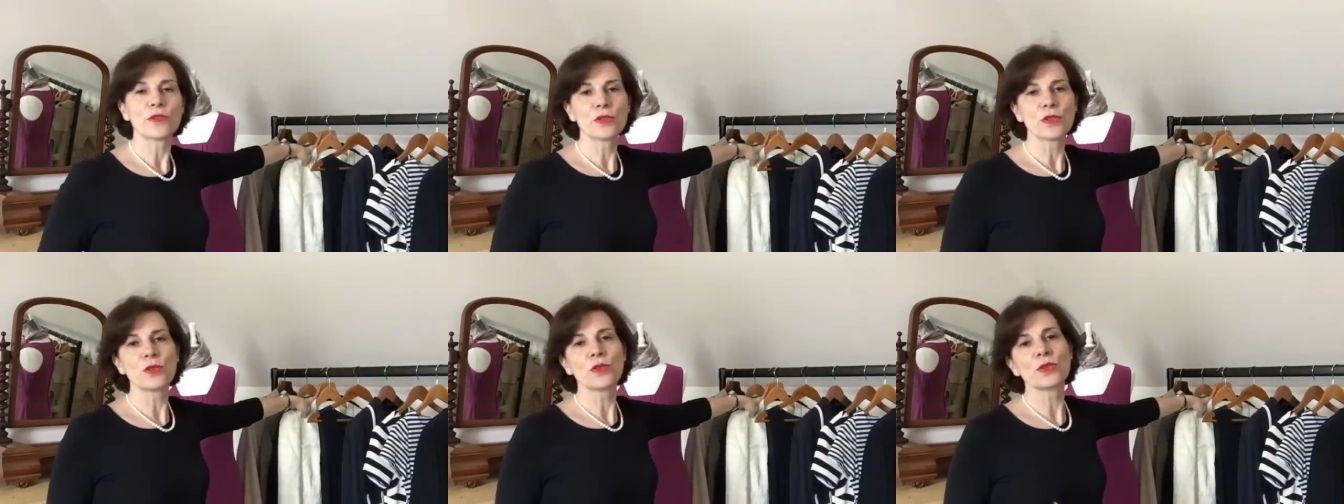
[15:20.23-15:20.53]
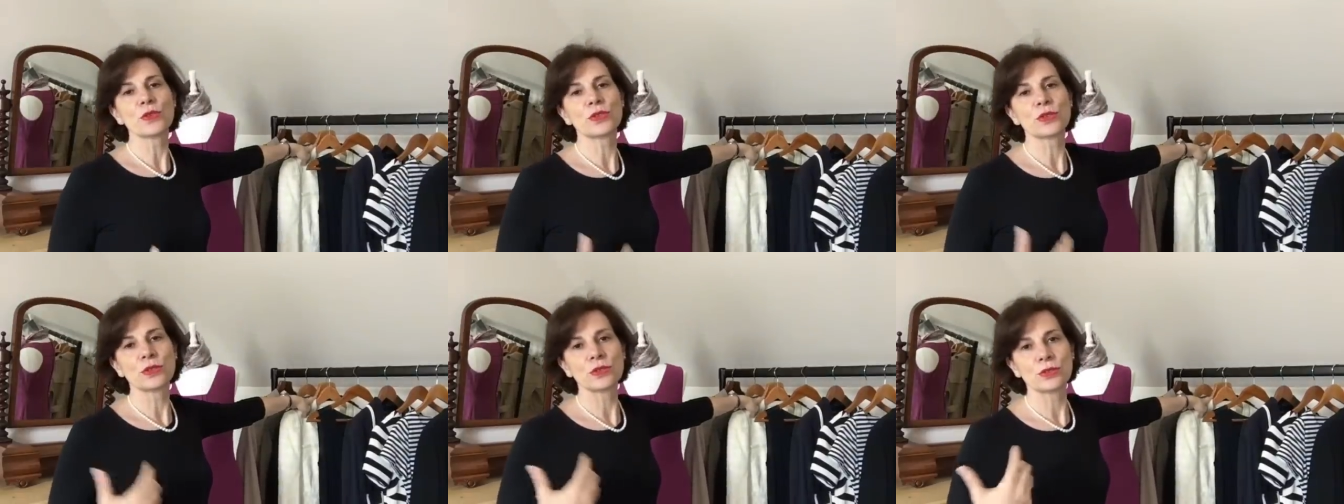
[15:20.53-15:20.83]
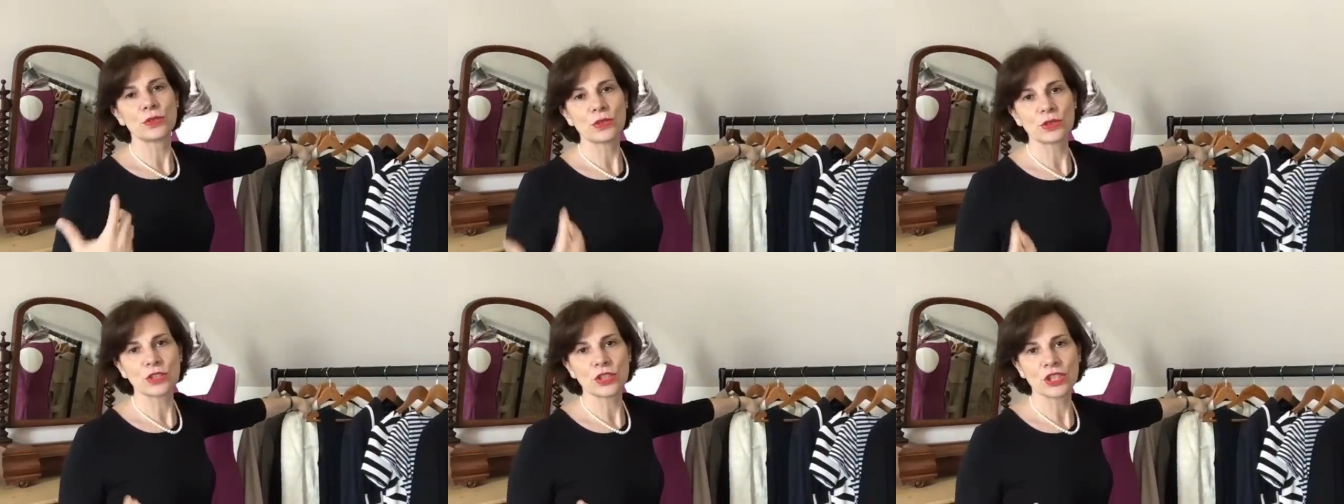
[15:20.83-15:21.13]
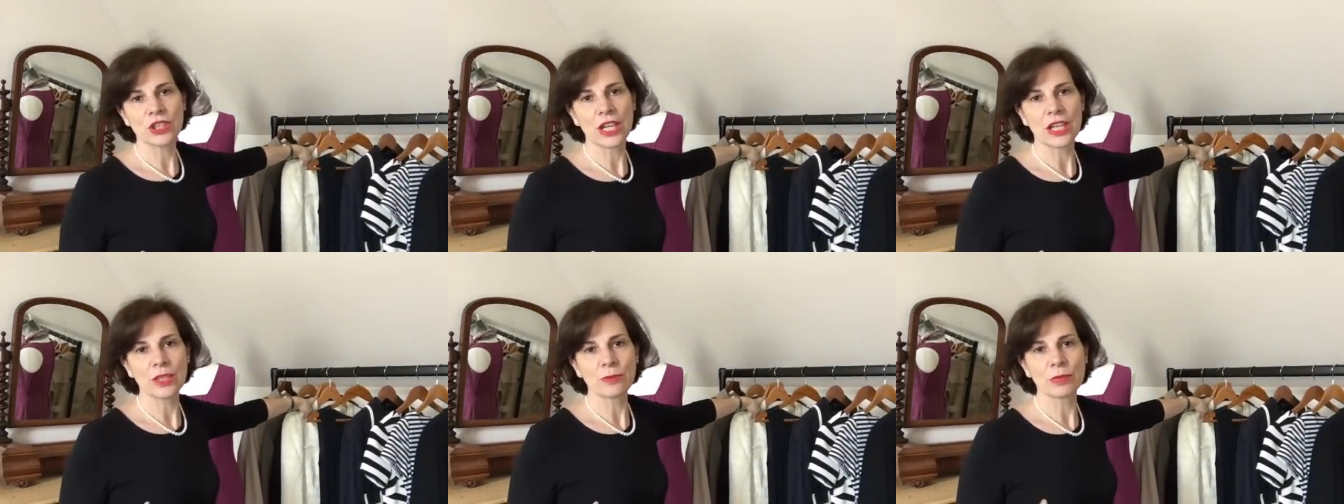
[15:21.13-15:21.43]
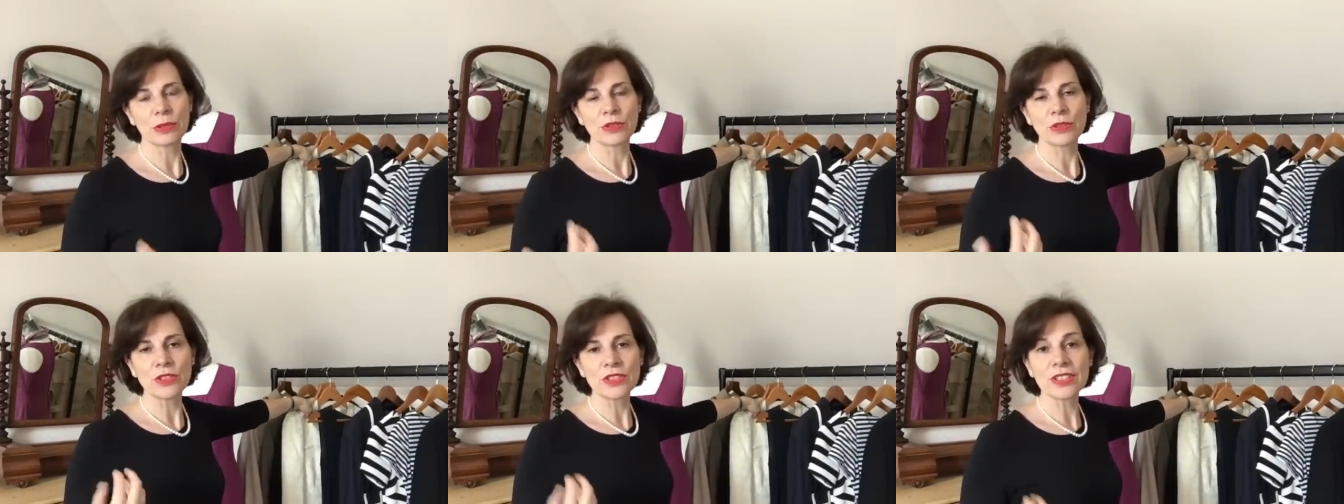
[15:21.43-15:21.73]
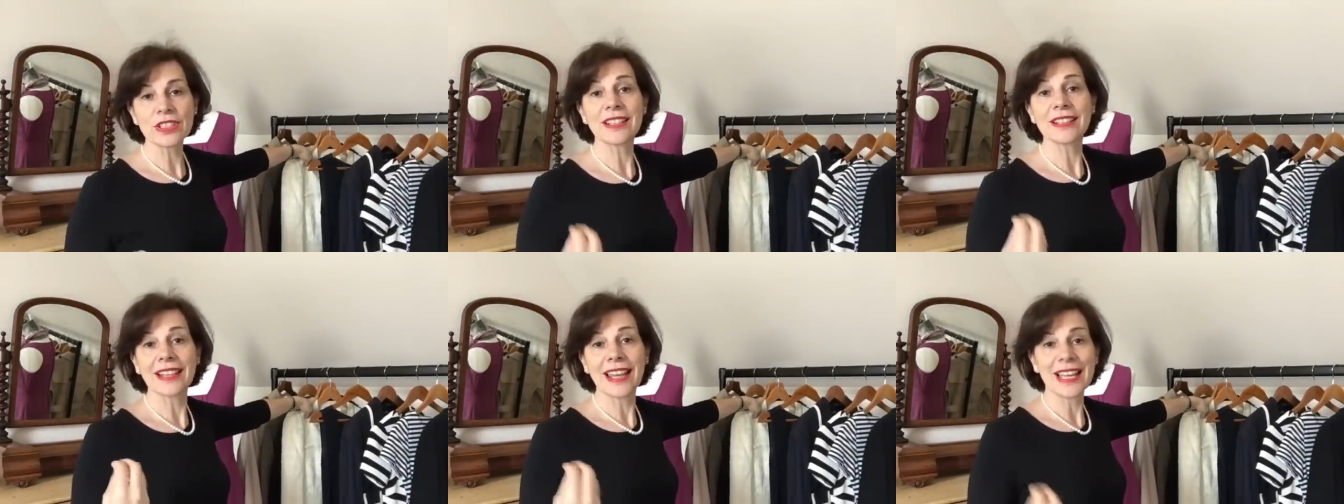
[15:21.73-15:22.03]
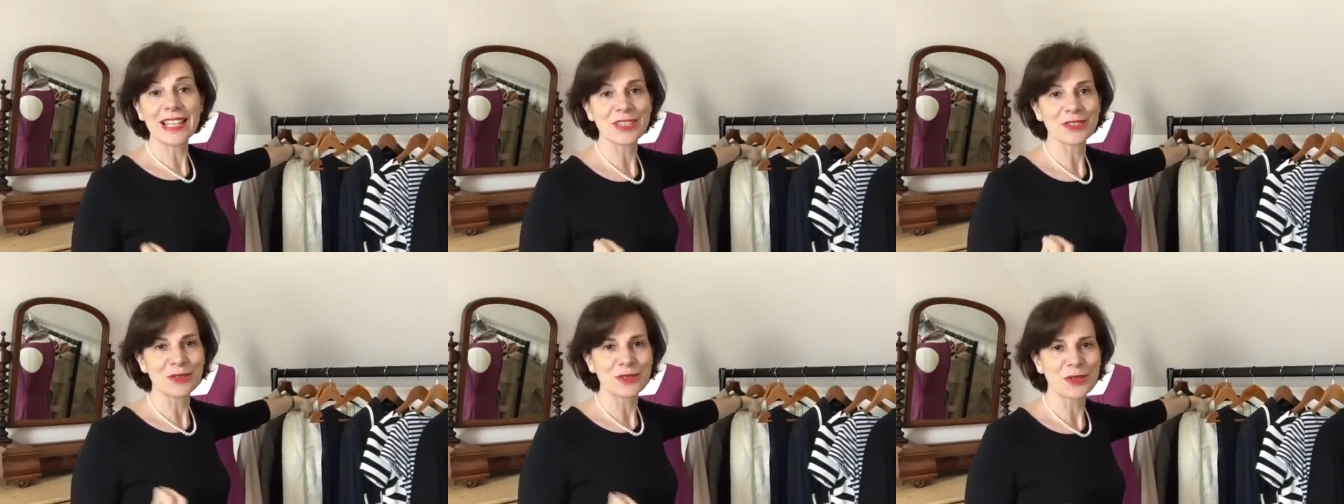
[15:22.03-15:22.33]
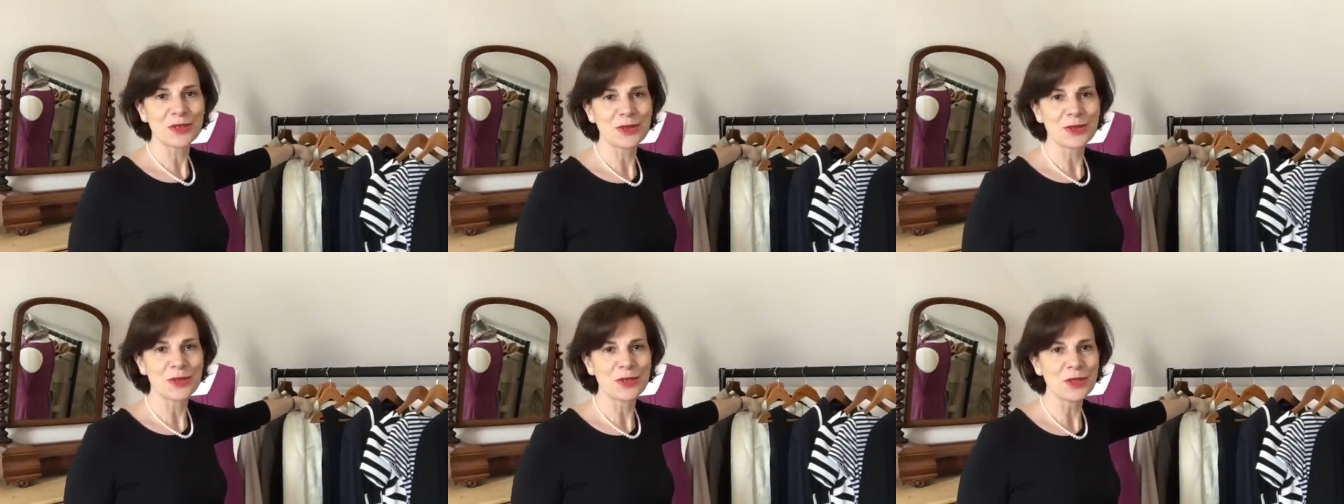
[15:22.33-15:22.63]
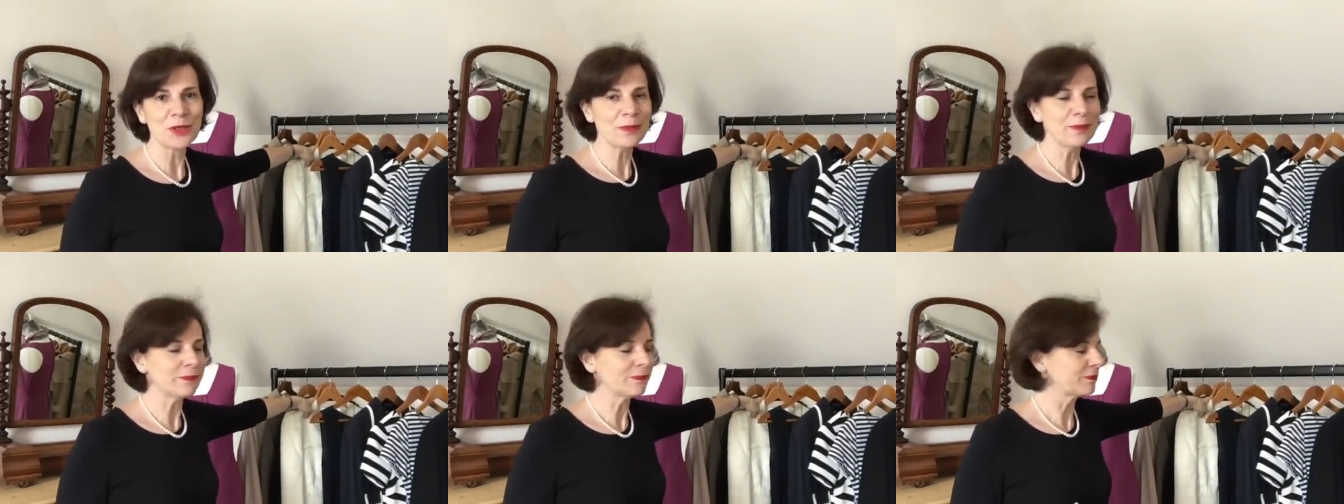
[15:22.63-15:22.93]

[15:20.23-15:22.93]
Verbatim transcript: Of course, the shape and the style has to suit you,